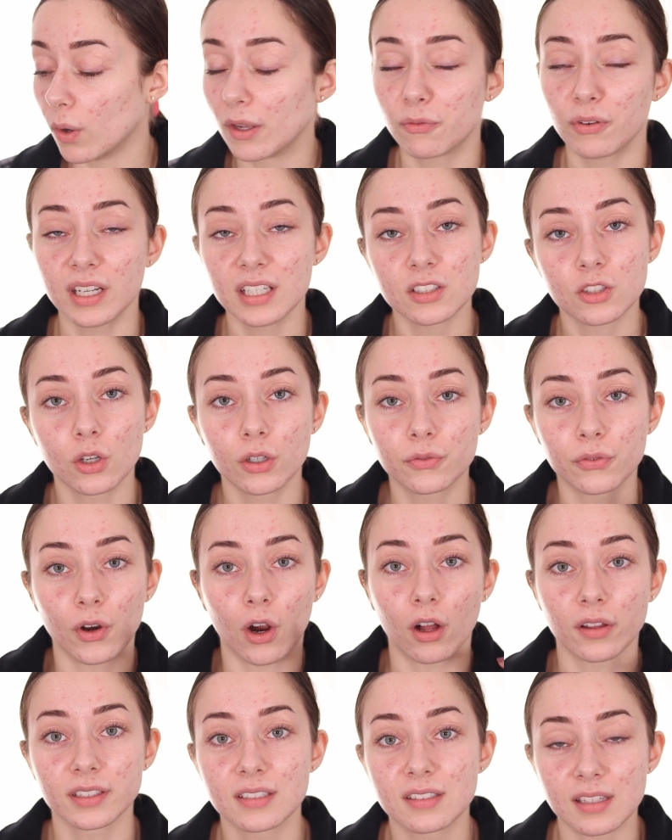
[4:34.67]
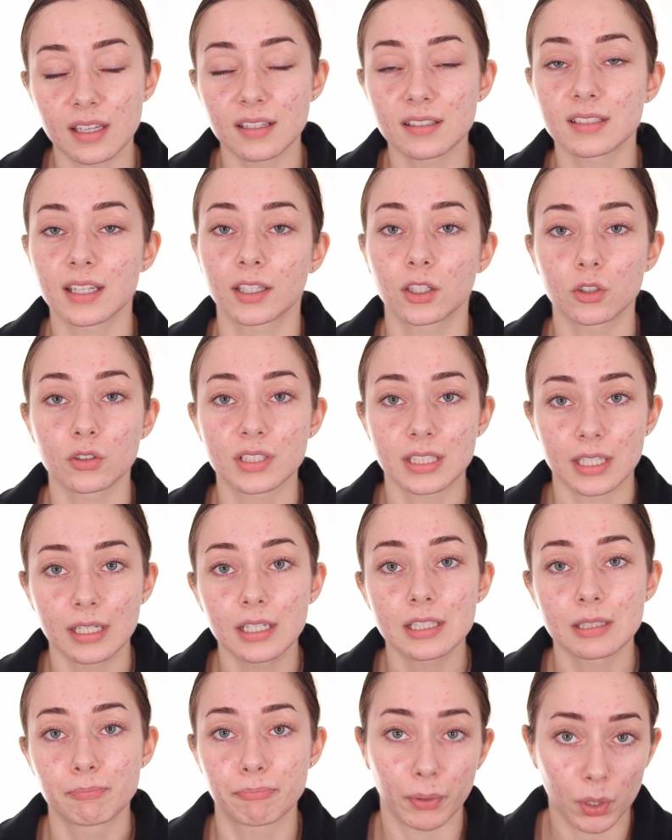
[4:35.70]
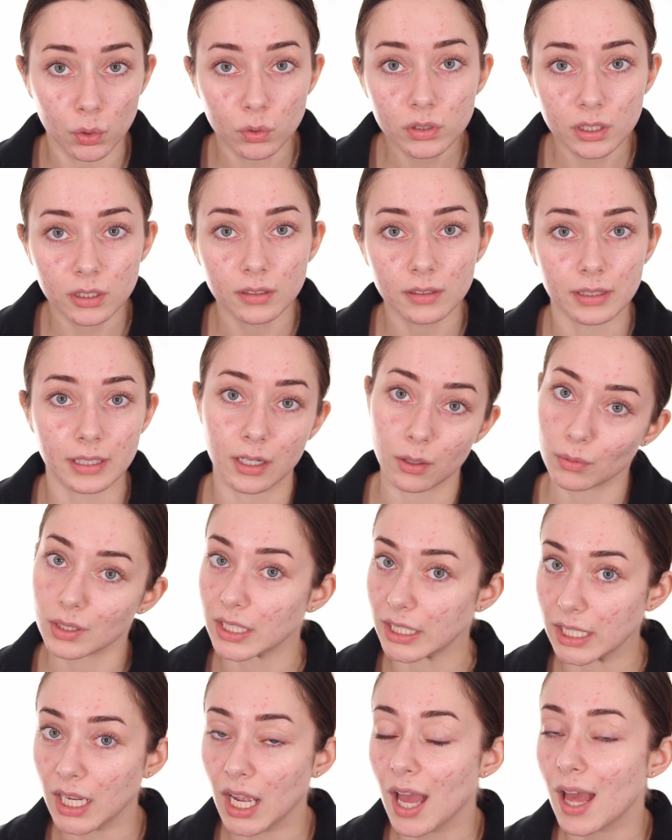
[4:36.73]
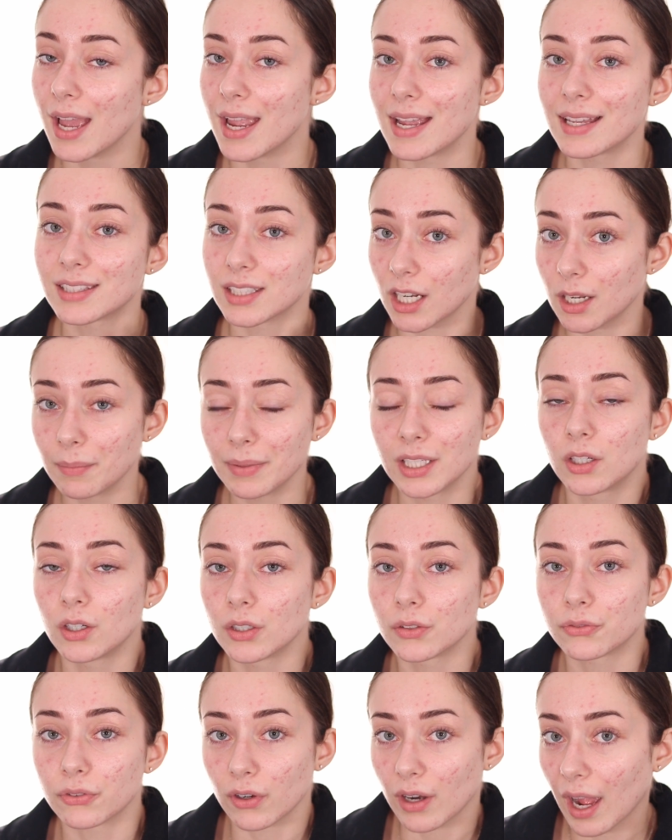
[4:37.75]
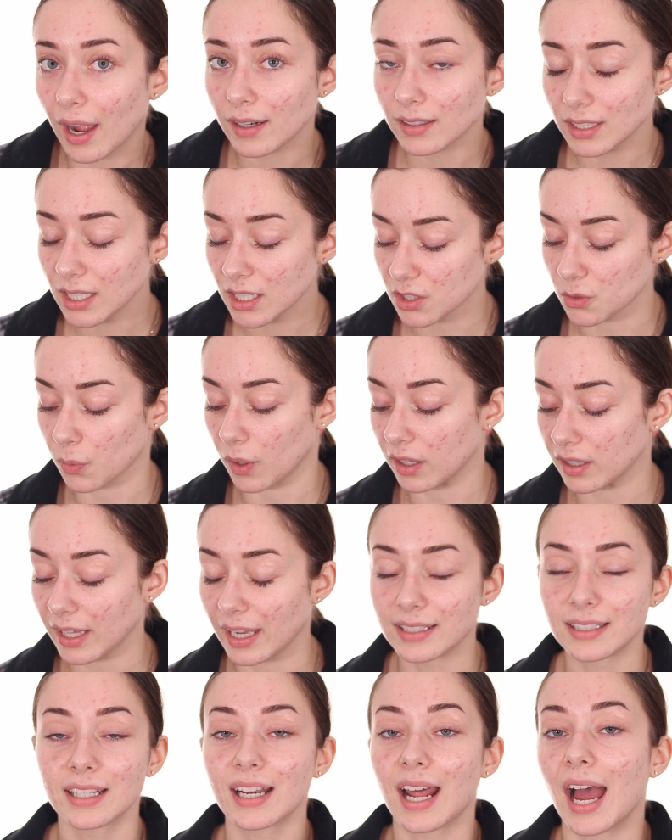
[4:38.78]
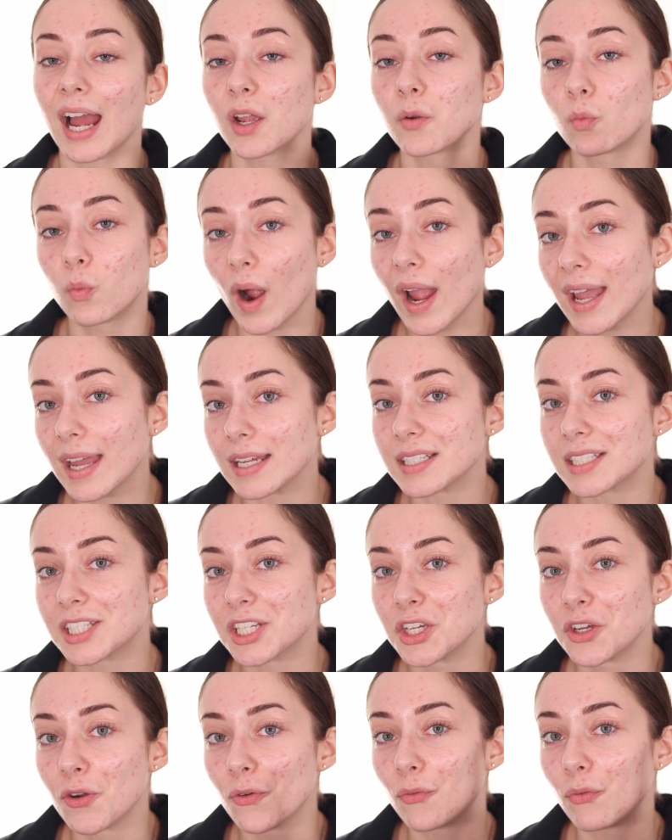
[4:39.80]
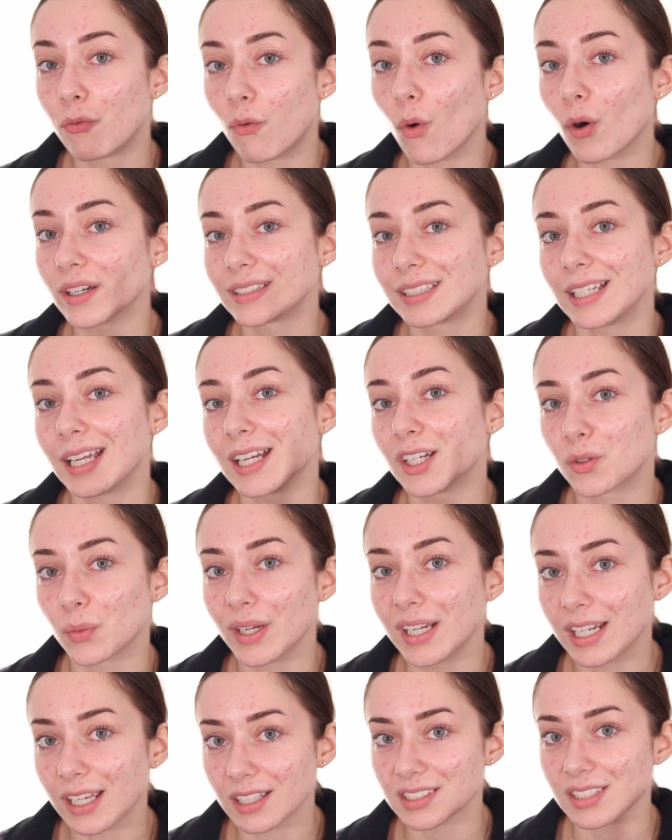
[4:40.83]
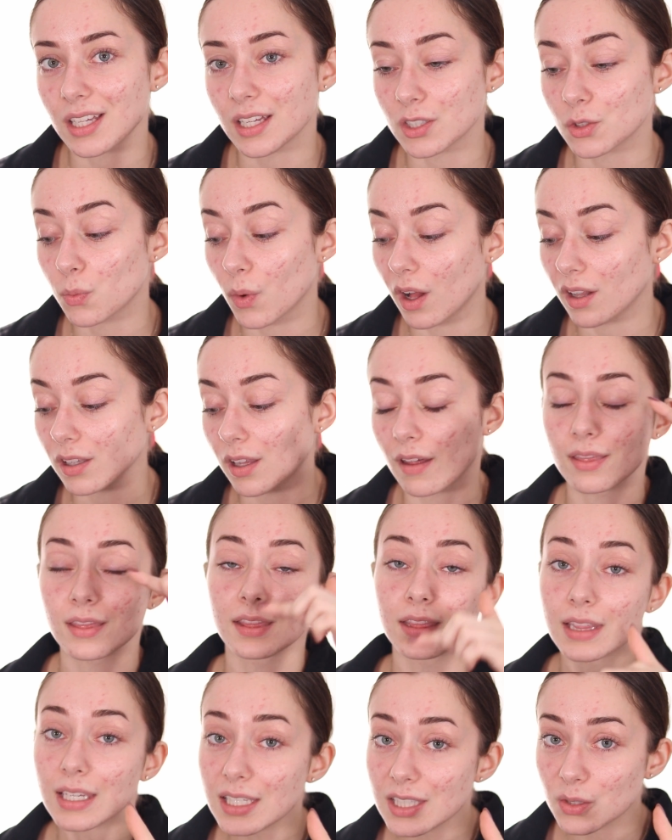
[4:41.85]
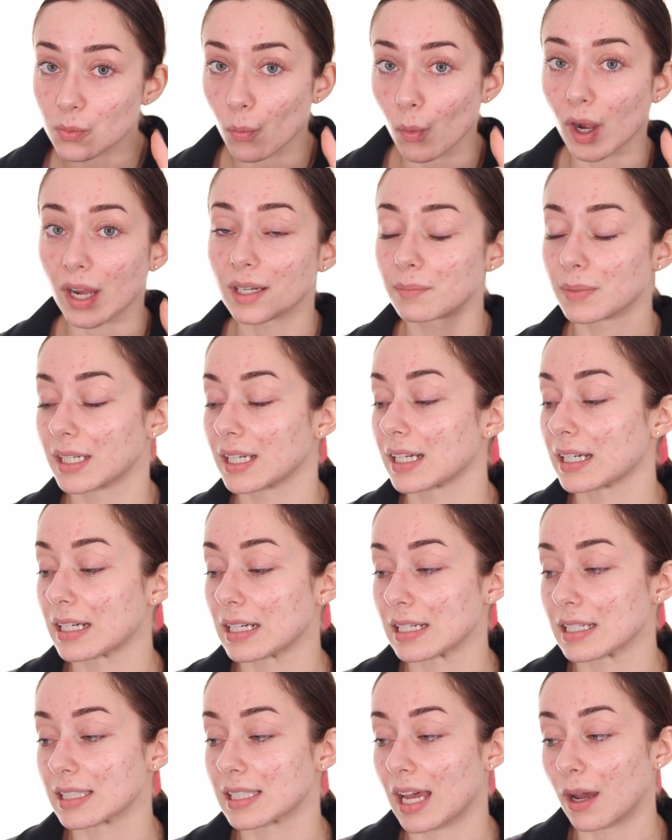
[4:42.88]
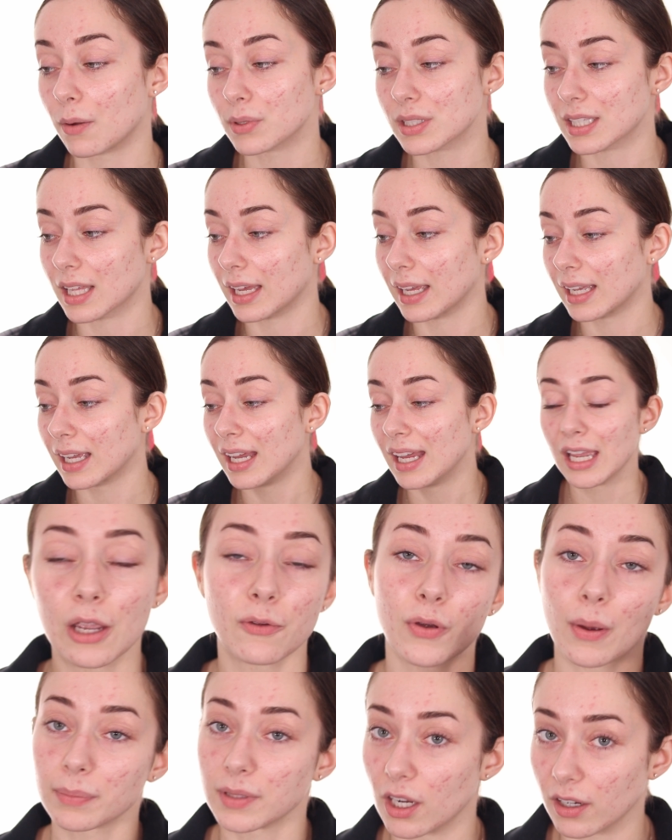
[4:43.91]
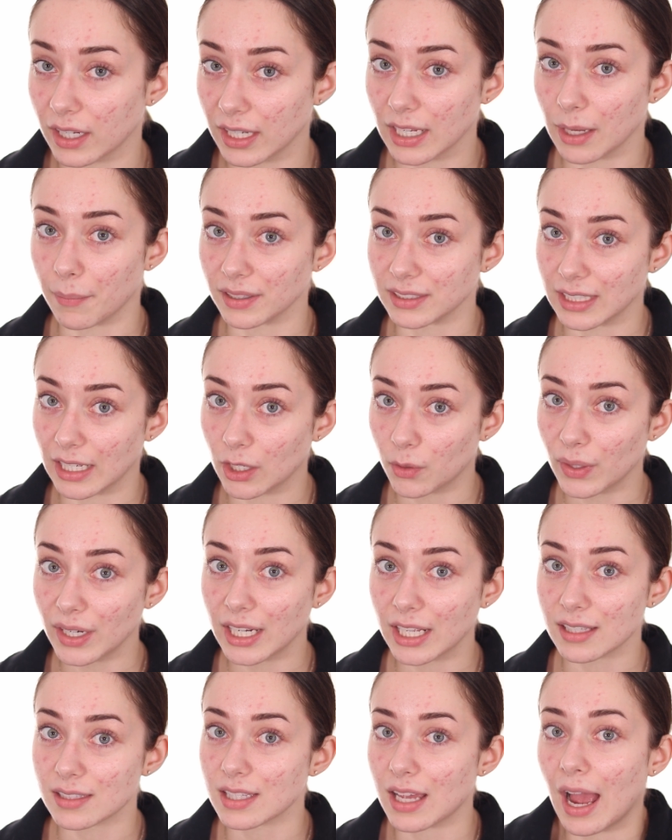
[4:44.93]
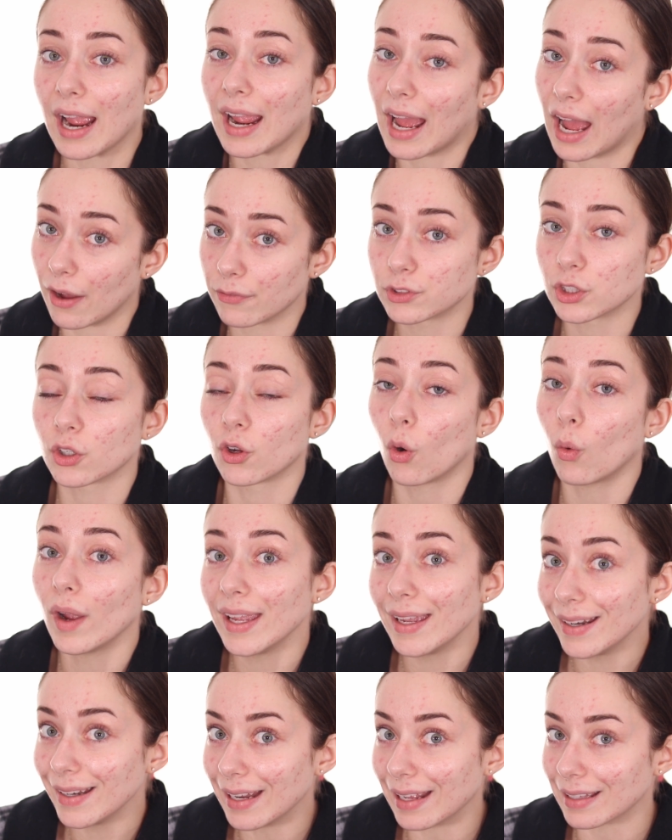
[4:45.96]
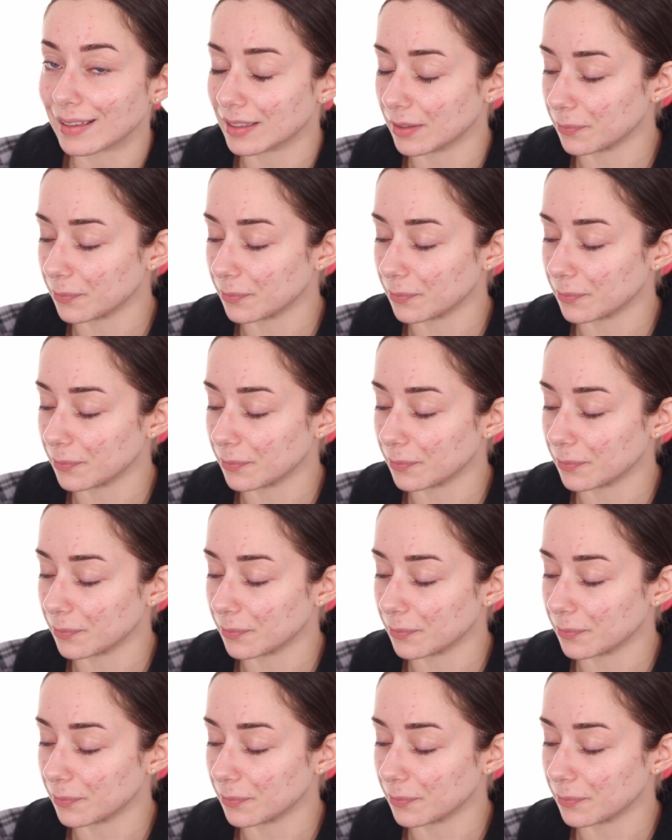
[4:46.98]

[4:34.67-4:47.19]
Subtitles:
if it is good for all these things, like your skin is burnt, literally, it's gonna be good for acne as well. And then I went for the ingredients as well on this one, because I was like, if I'm talking about the ingredients, I have to go in it.